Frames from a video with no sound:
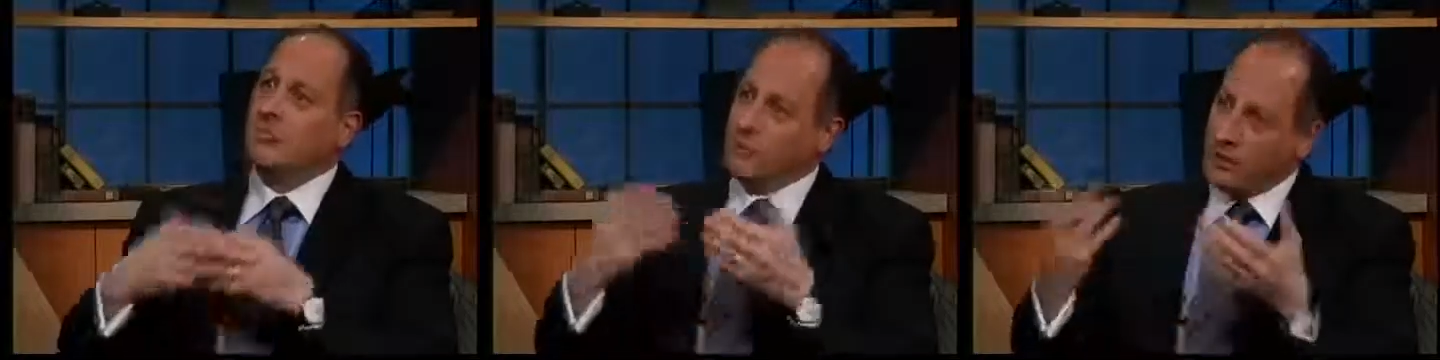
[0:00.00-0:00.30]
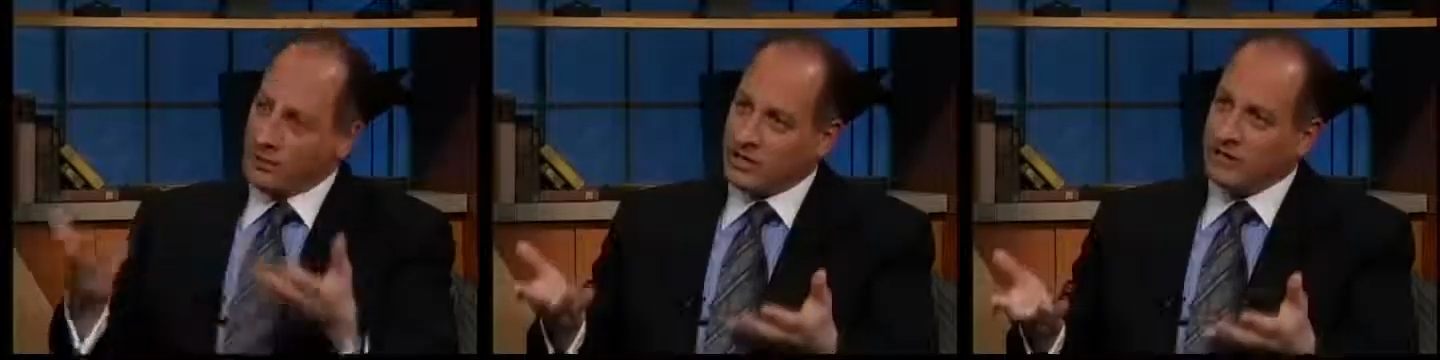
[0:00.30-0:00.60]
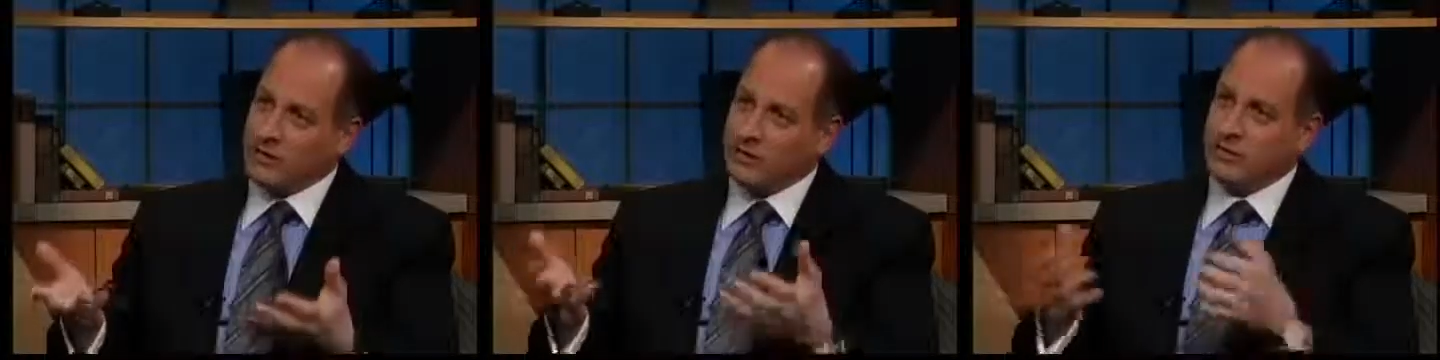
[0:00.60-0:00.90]
If you get a
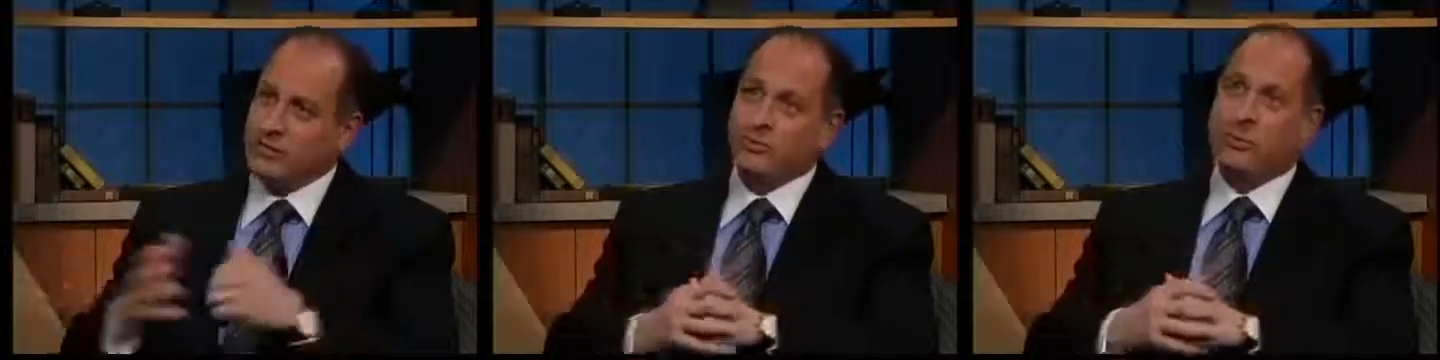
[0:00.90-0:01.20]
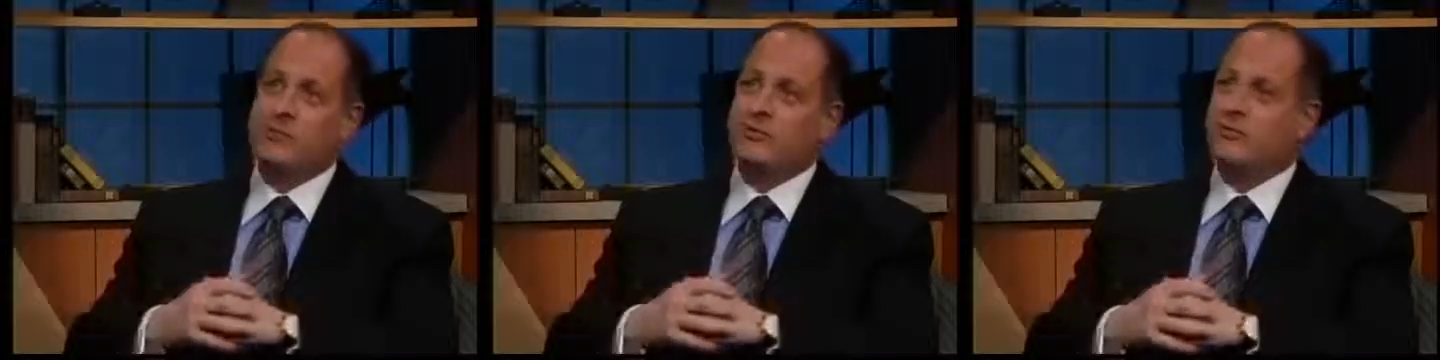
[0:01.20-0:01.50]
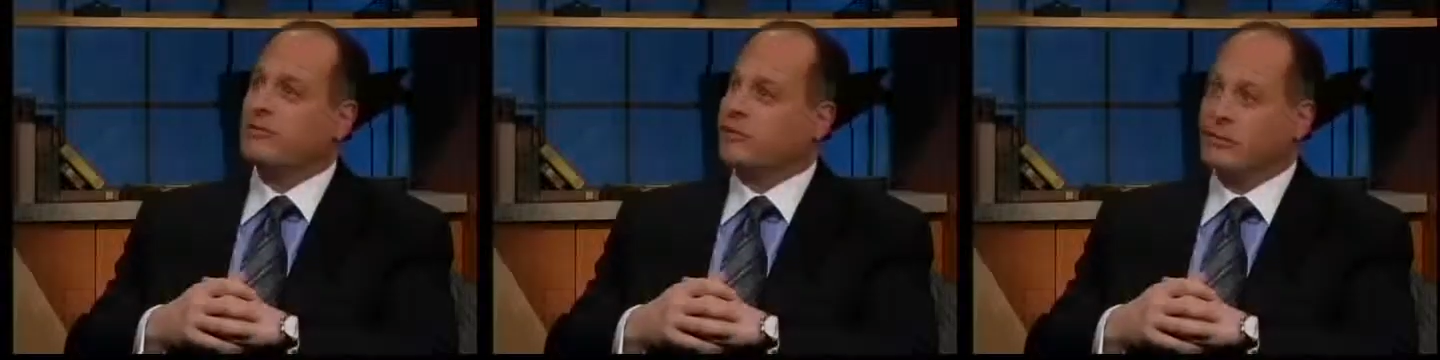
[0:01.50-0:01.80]
savings on a
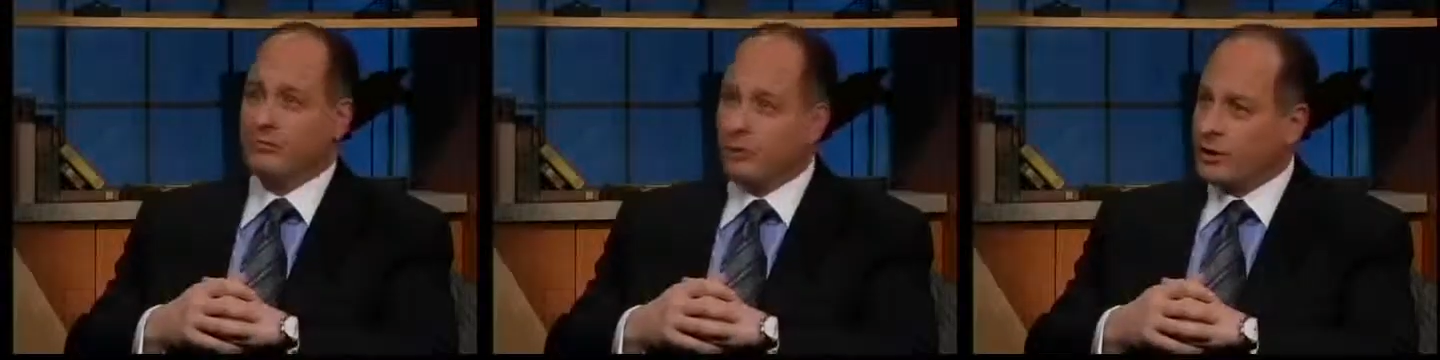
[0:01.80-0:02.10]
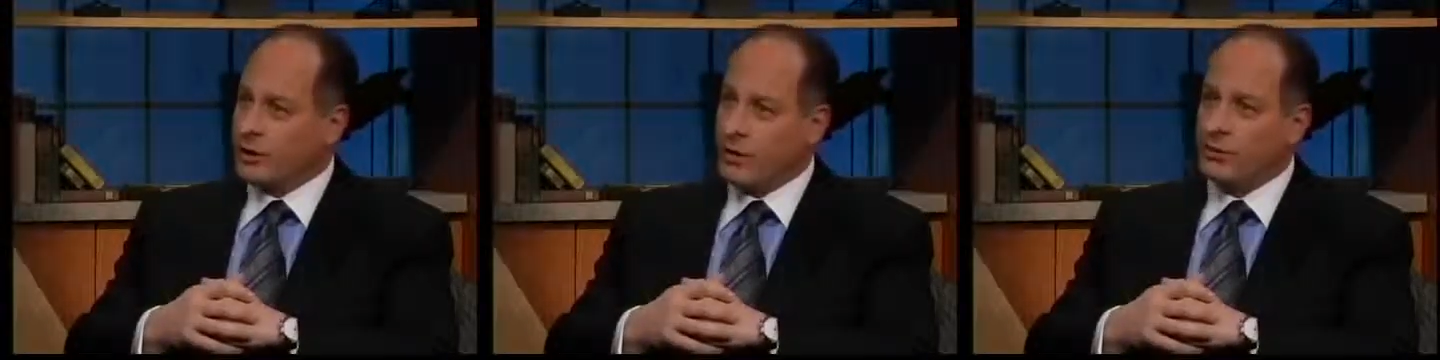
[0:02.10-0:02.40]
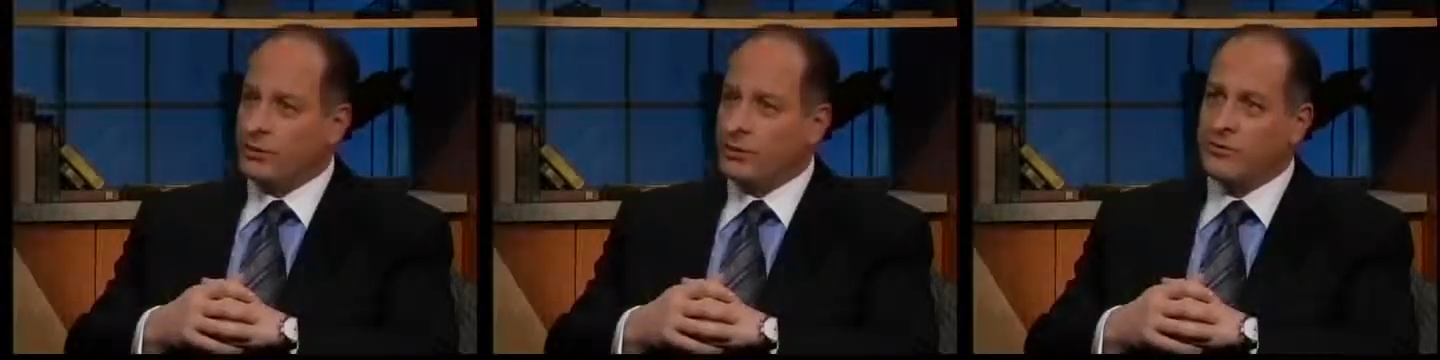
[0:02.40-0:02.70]
prescription of $30 or
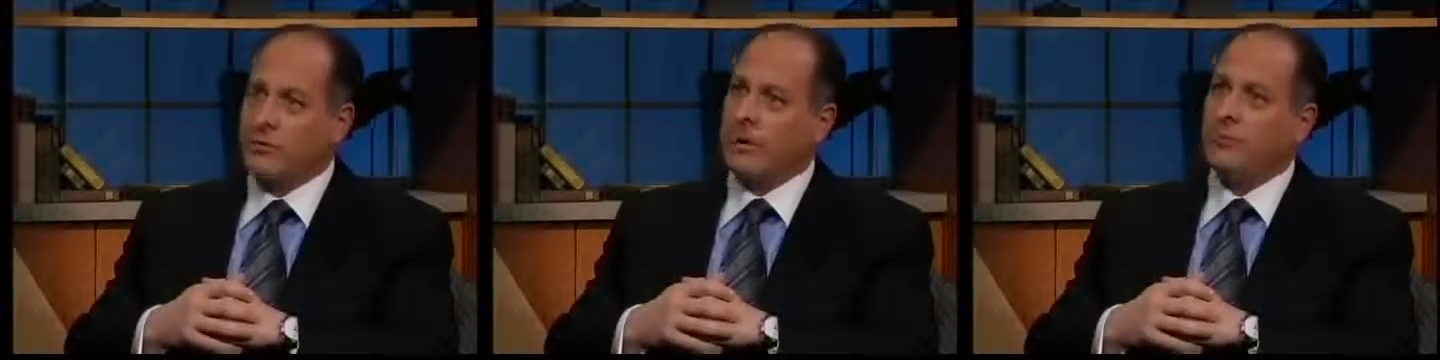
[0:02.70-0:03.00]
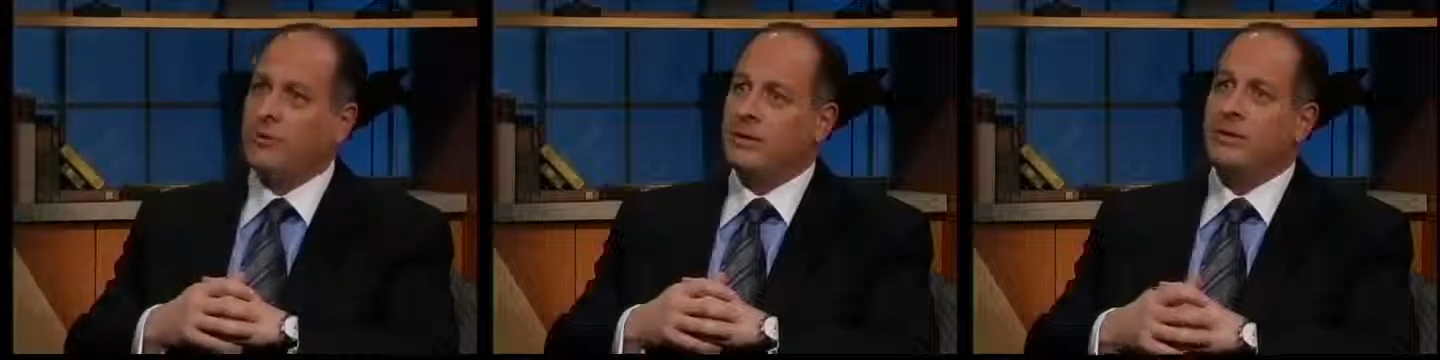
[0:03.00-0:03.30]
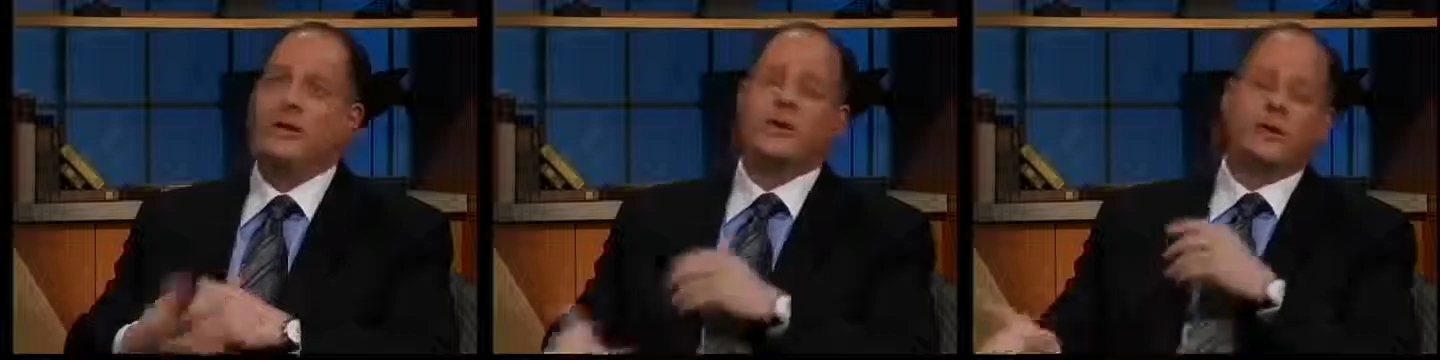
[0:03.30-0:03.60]
$40, whatever it might be,